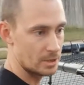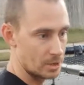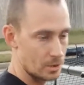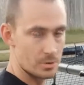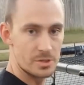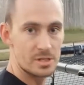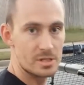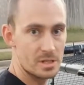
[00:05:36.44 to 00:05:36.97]

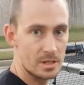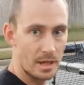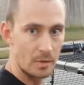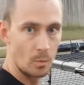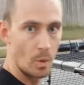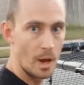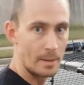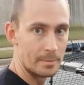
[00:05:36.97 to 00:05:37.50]
loose
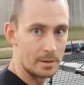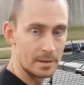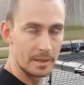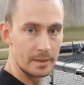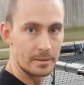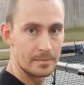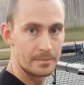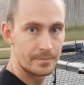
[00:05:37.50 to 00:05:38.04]
and
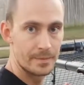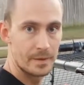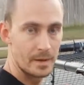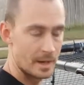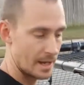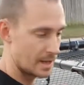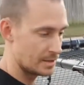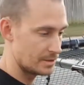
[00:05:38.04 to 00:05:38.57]
wobbly,
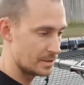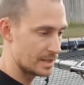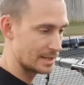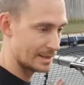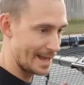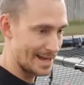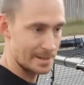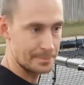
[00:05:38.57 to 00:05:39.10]
and you get a
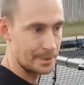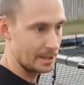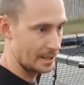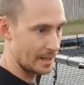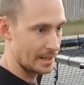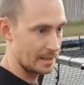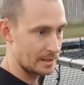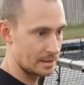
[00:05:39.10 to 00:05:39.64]
lot of
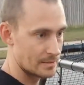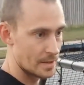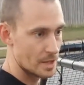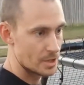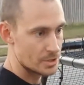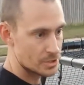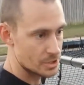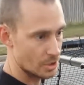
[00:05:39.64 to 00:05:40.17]
play.
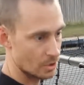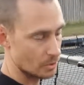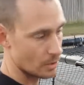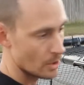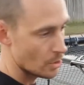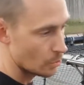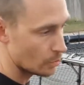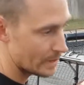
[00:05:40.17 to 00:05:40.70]

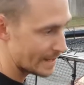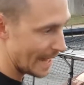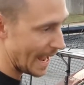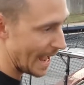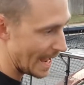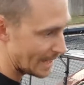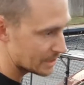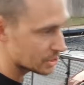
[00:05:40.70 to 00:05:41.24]
So we
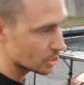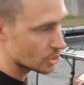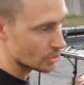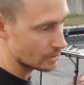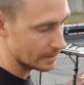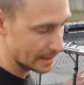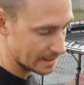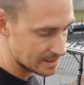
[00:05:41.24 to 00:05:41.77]
had to
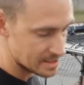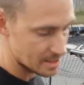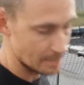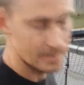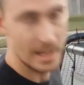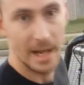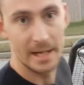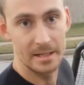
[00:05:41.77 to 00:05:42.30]
create
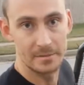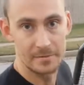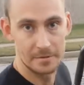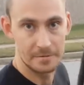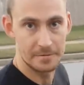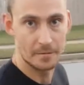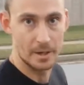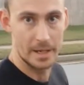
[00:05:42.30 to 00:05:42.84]
some kind of a
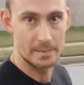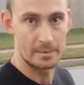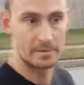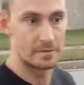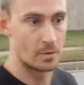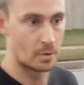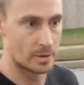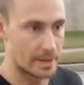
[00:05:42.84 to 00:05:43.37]
frame
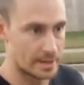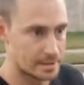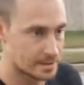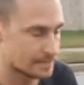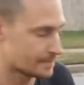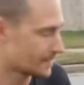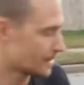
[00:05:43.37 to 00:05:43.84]
for it.